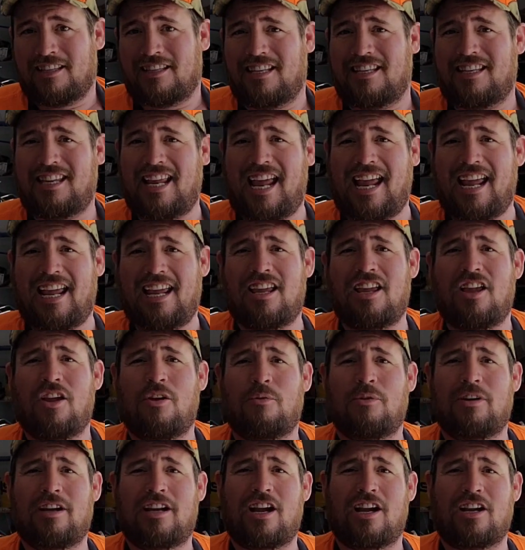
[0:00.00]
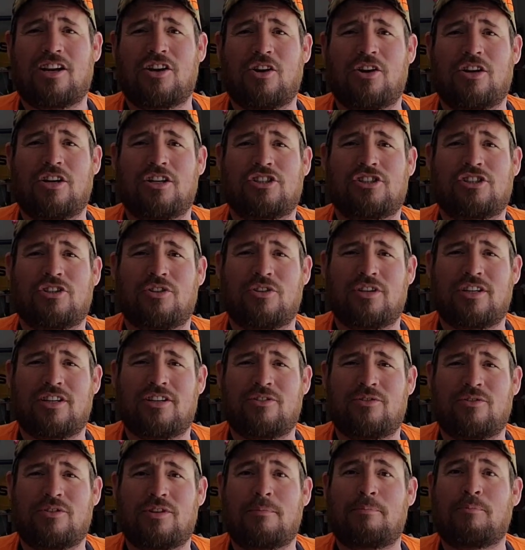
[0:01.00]
Today we are going to show
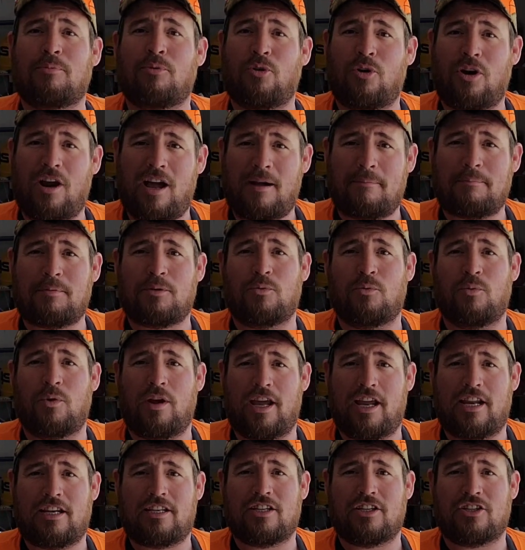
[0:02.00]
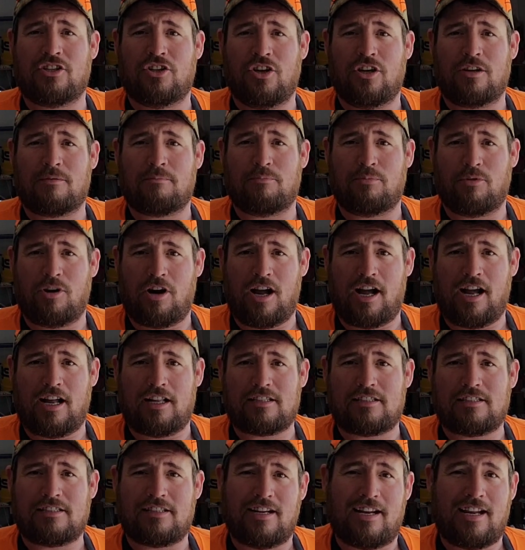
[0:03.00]
you the proper way to cook
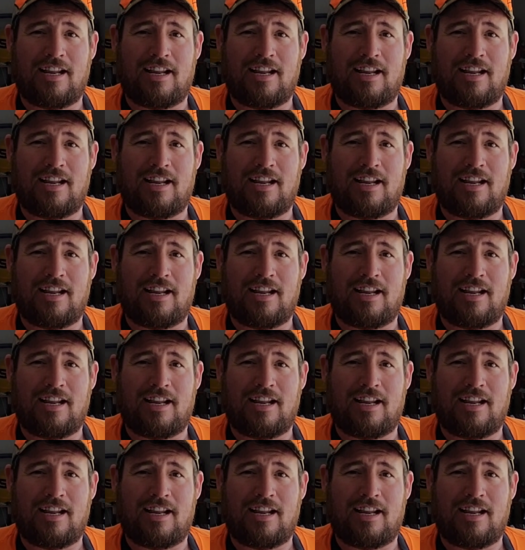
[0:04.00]
brats.